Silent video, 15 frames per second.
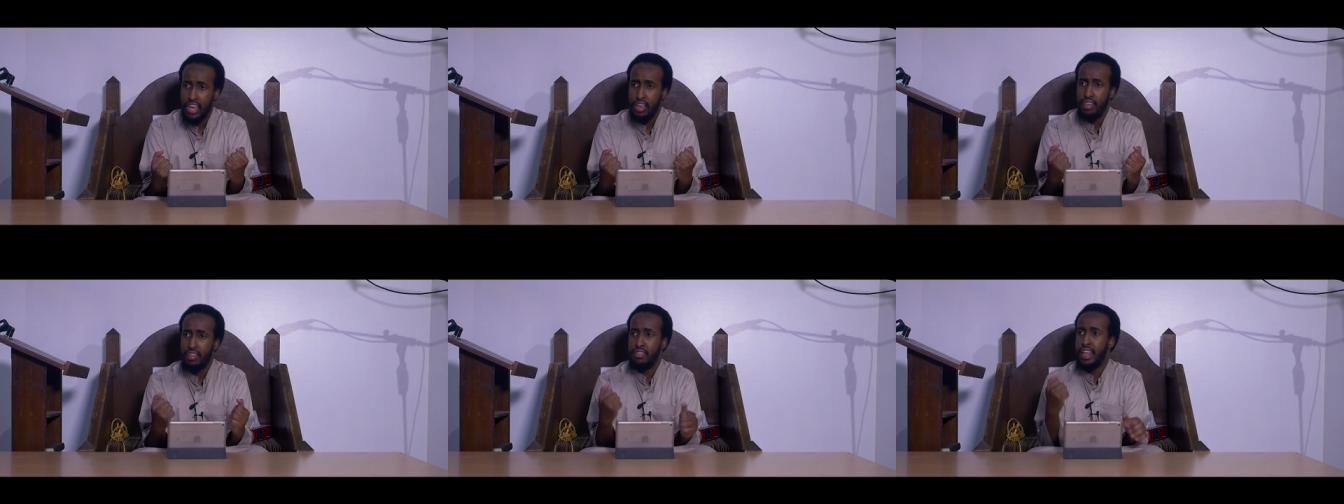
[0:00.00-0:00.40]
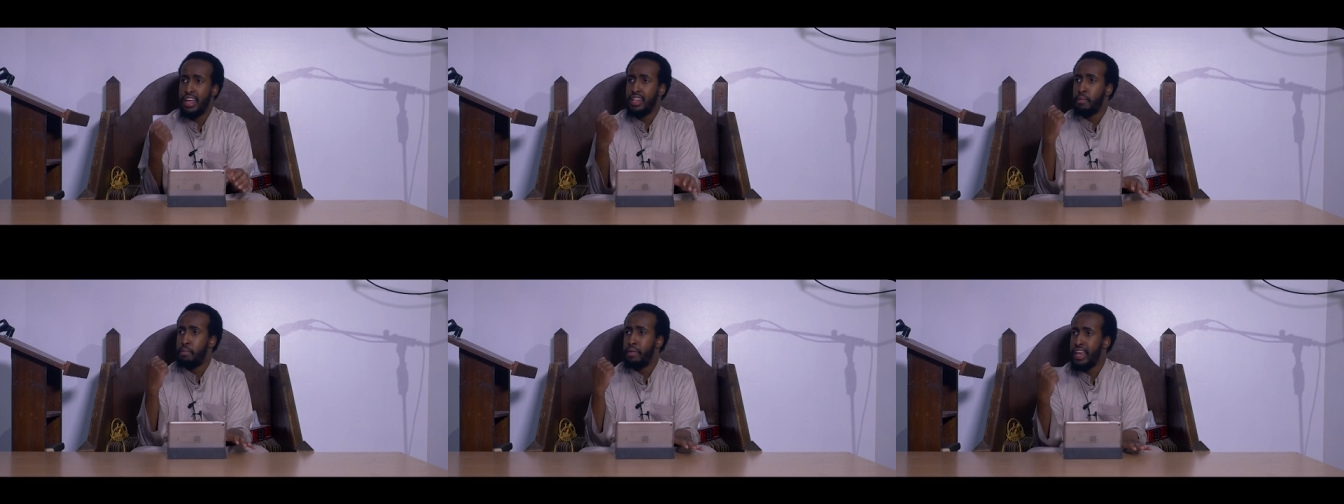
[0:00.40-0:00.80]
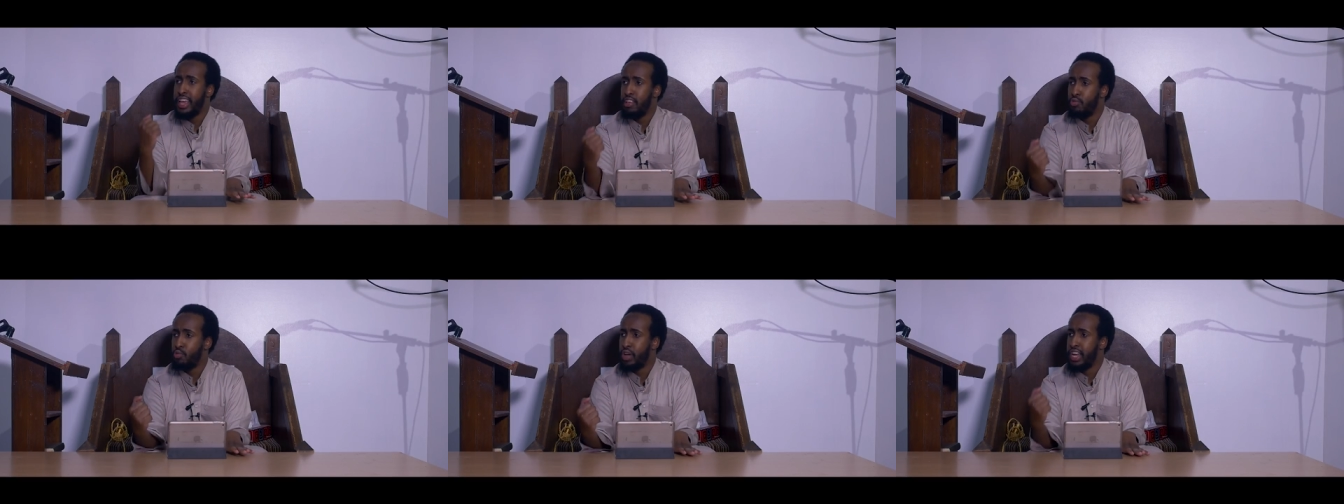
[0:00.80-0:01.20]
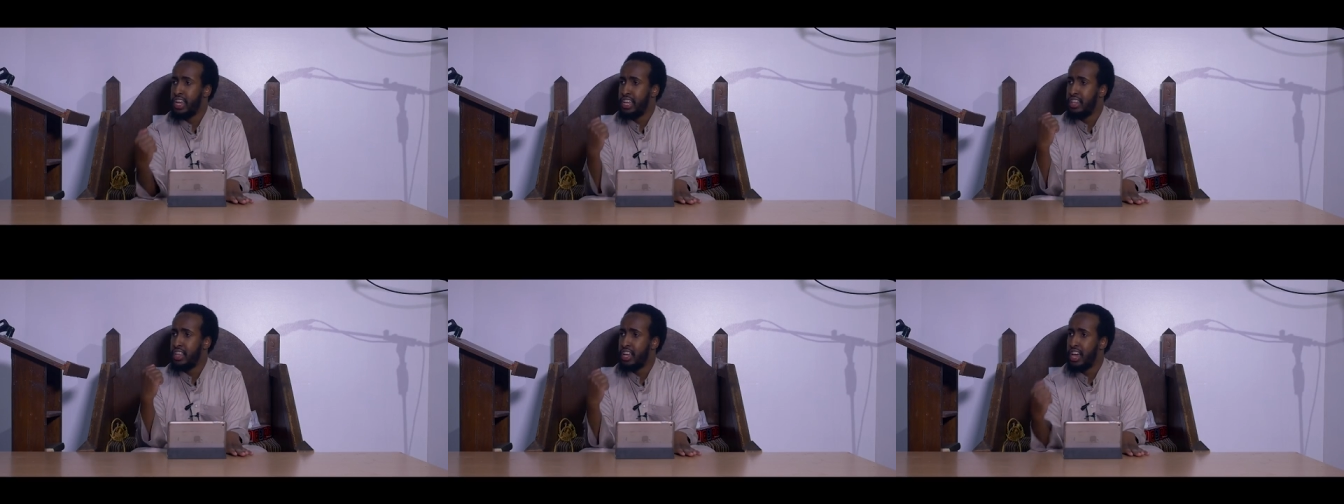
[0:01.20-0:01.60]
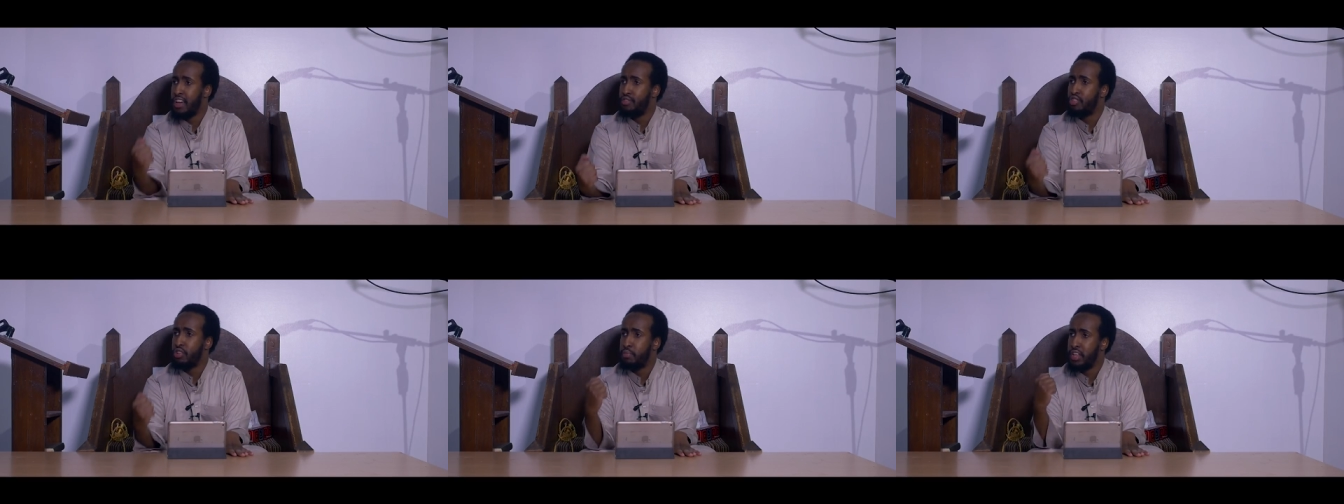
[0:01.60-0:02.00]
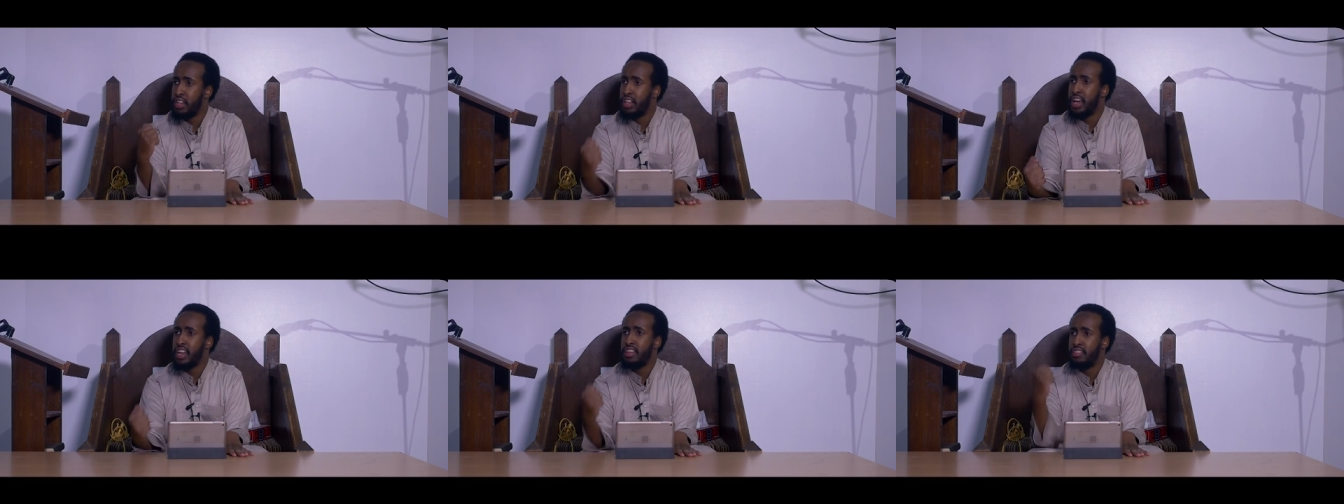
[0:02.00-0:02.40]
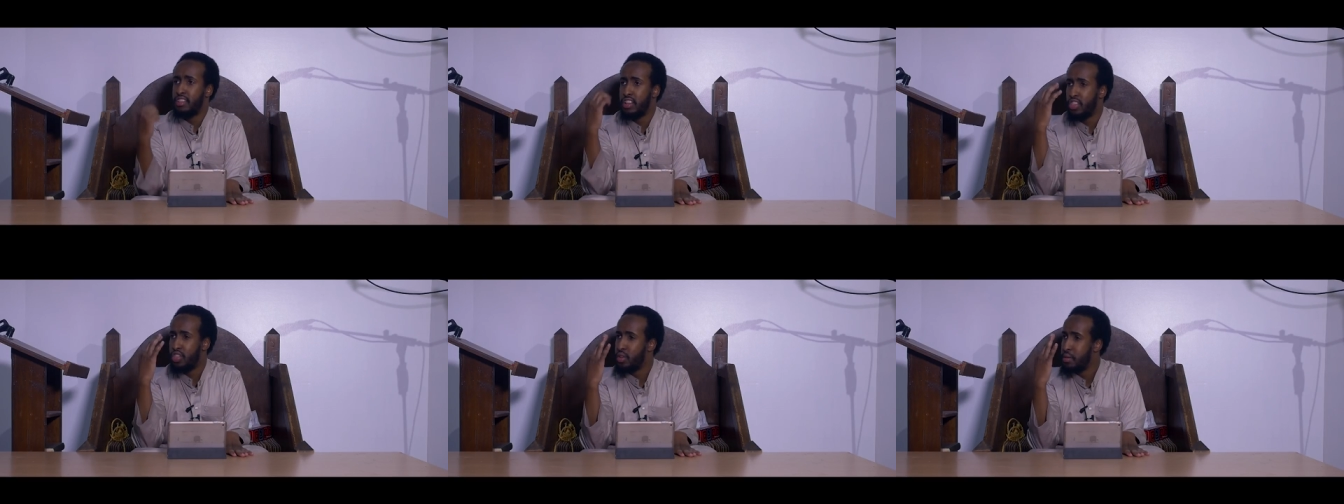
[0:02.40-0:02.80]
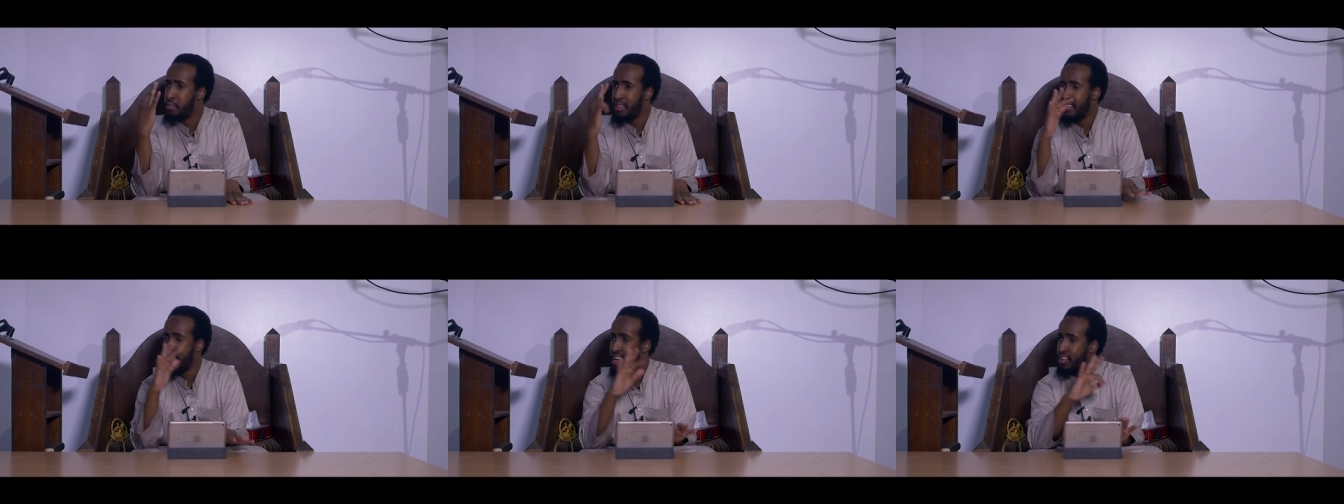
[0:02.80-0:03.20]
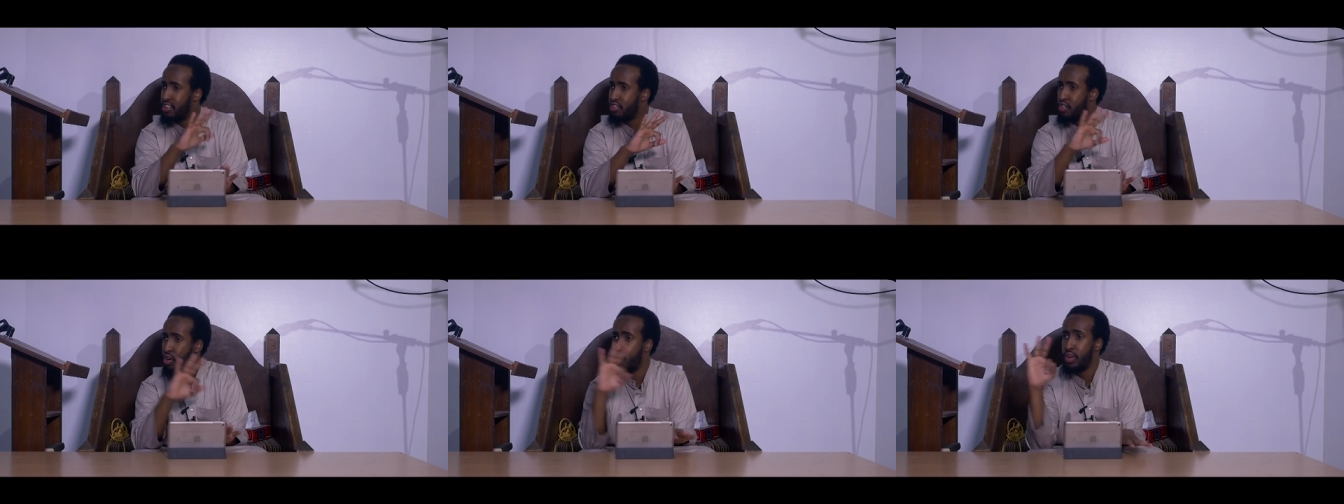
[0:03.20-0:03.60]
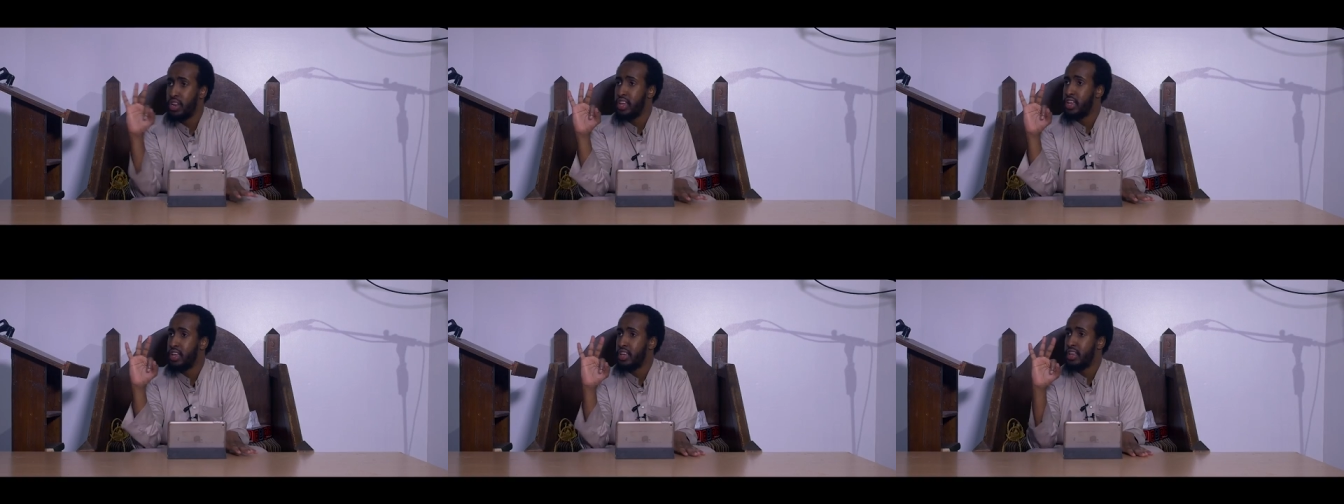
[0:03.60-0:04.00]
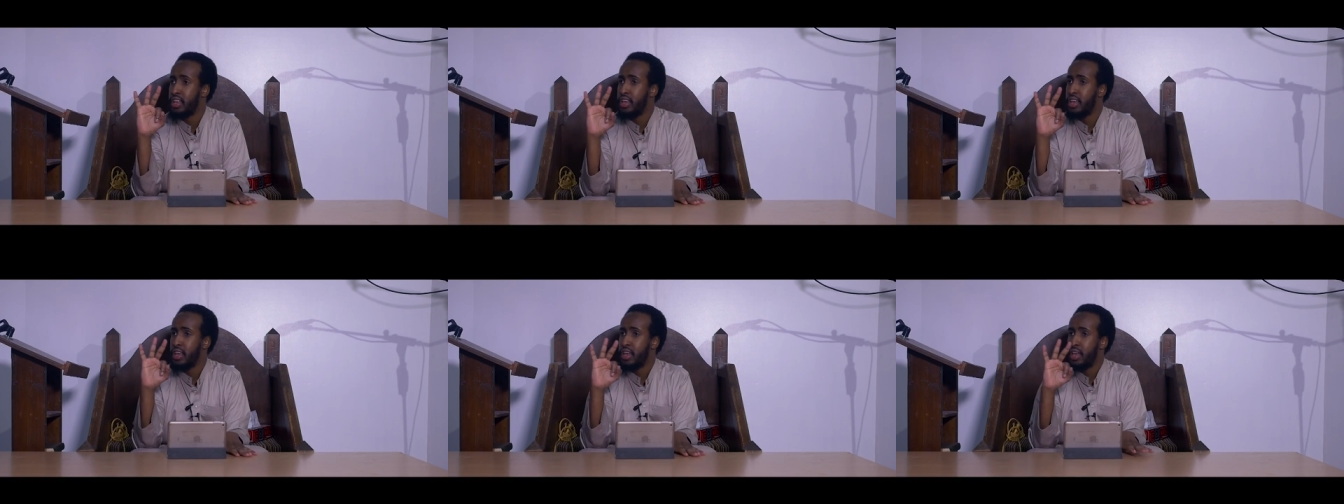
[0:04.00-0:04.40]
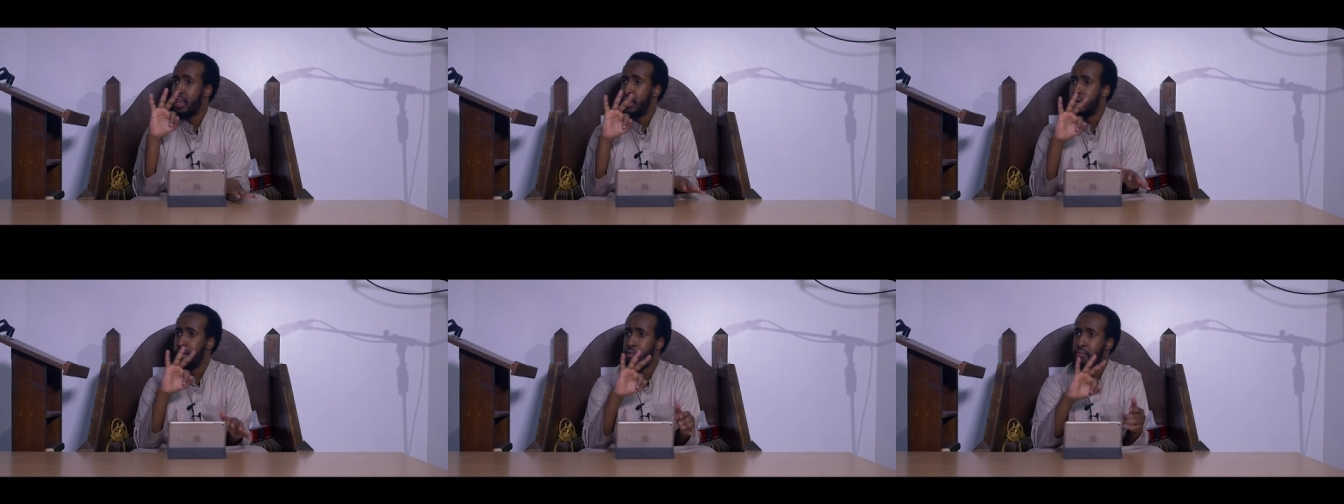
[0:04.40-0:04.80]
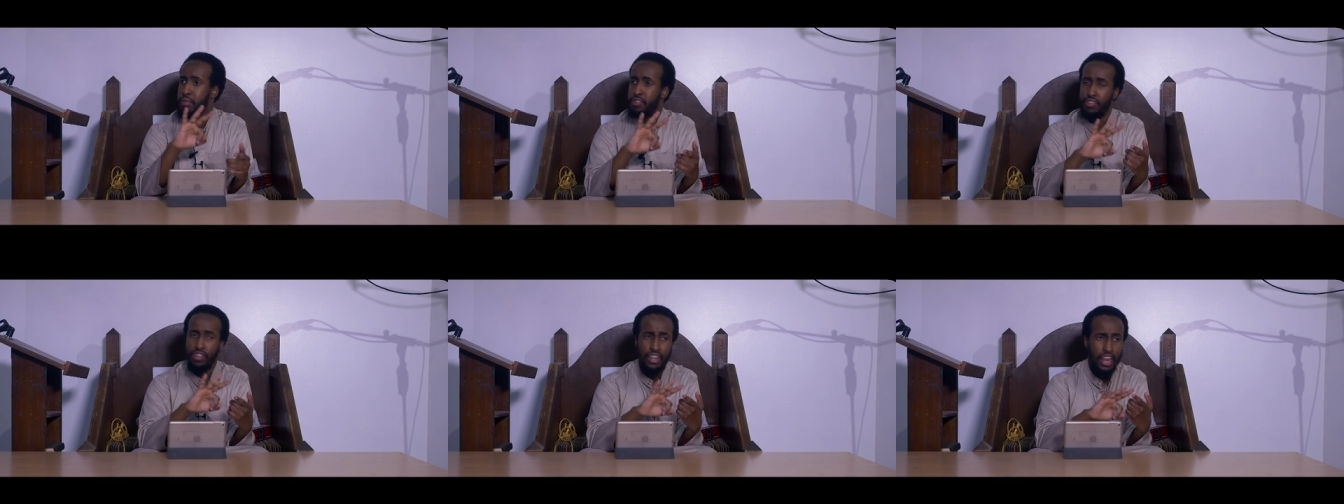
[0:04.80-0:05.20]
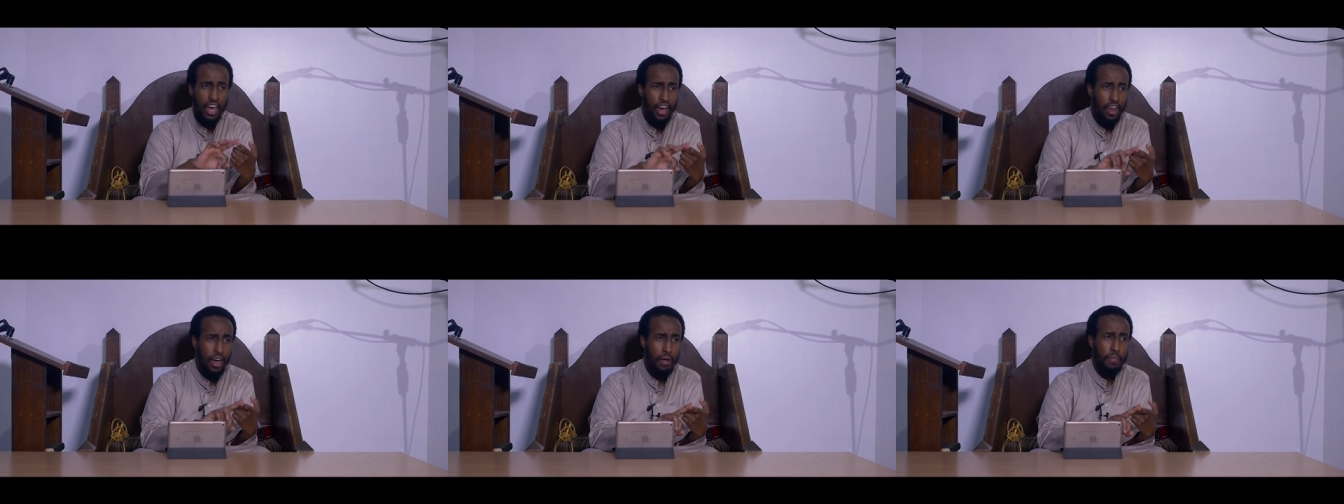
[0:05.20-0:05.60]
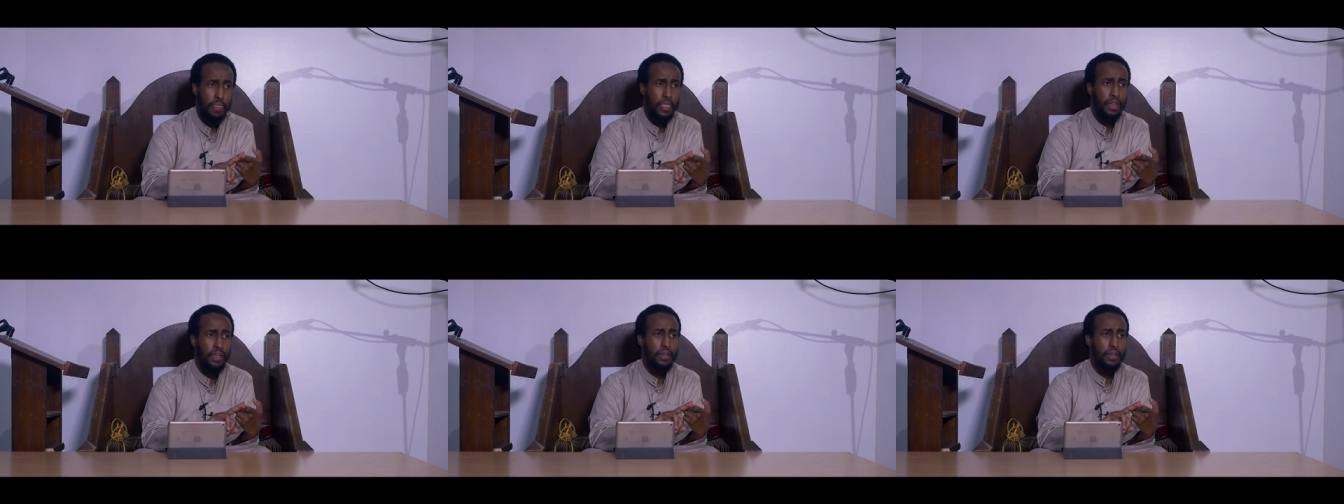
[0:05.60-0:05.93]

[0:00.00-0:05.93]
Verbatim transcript: is that the place where i'tikaf should be done is in the three masajids only. Masjid al-Haram,